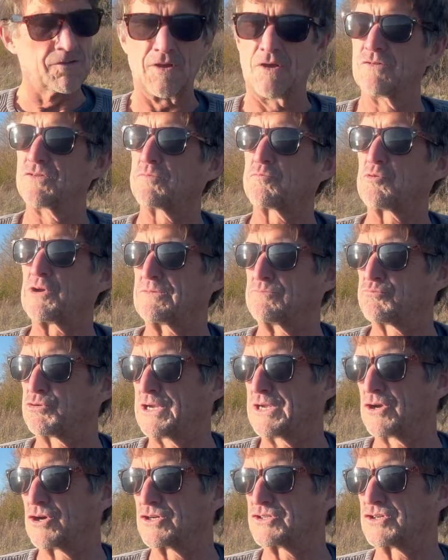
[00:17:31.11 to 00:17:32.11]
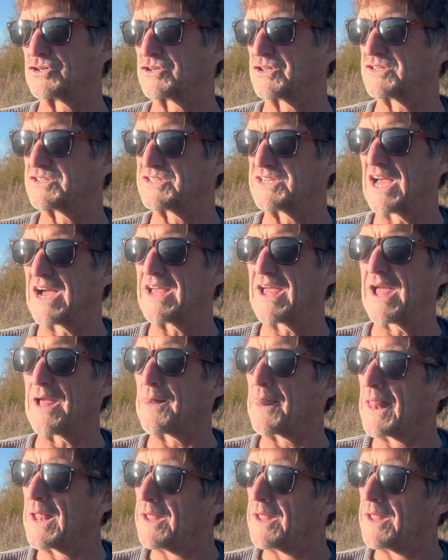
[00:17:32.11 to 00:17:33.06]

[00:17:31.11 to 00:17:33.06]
It was a precursor to the CIA.